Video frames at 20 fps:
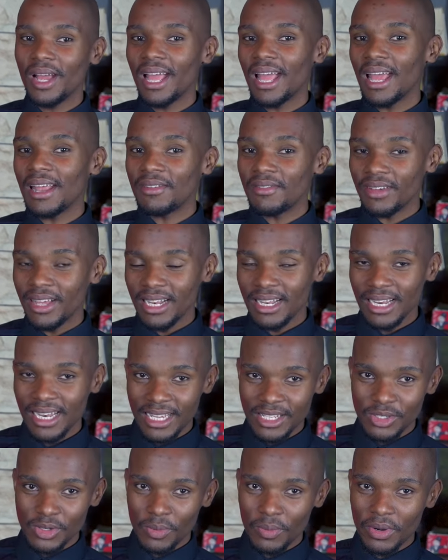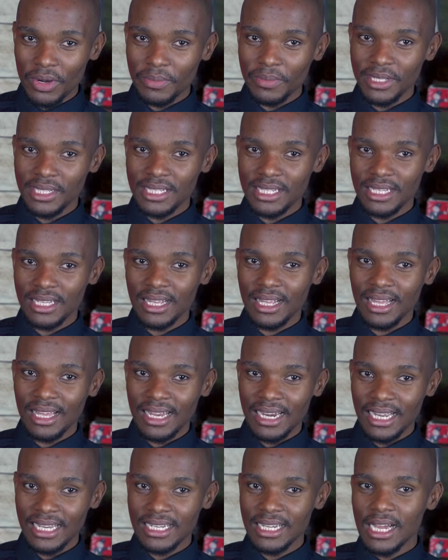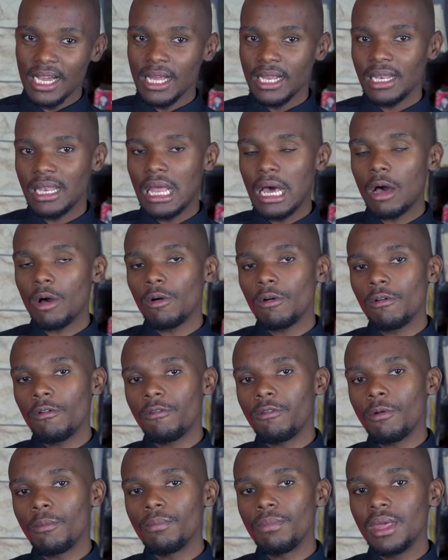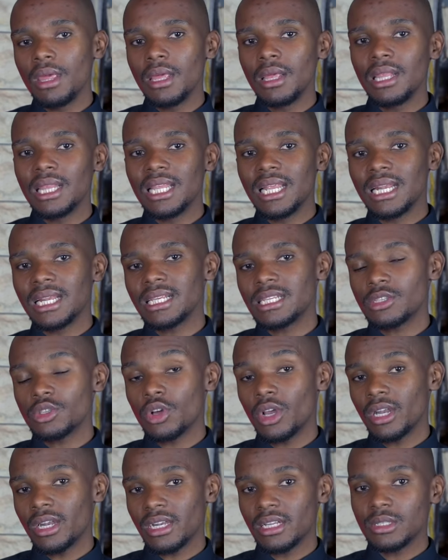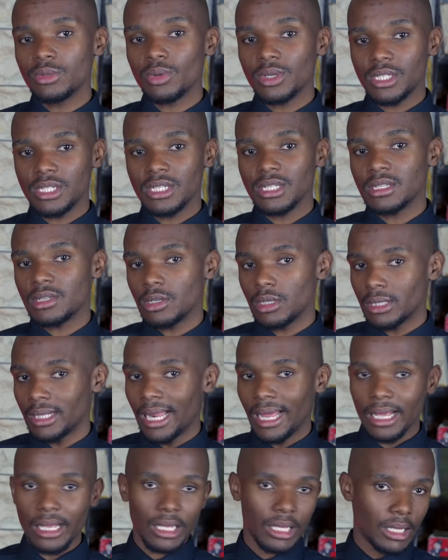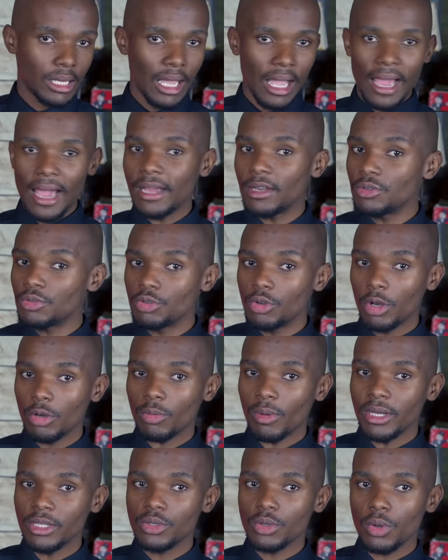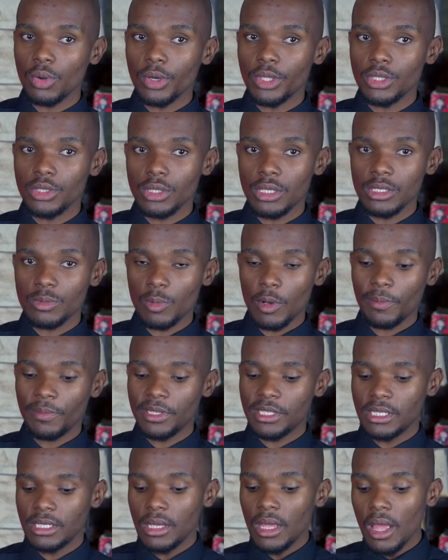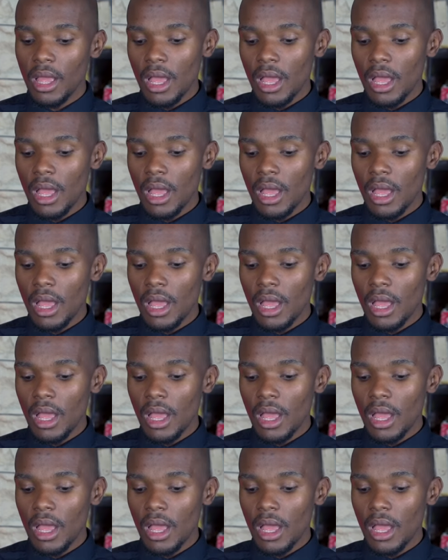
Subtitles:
vandalize your property, right? Now, for me, the risk tolerance was just like, I do not want to go into this property.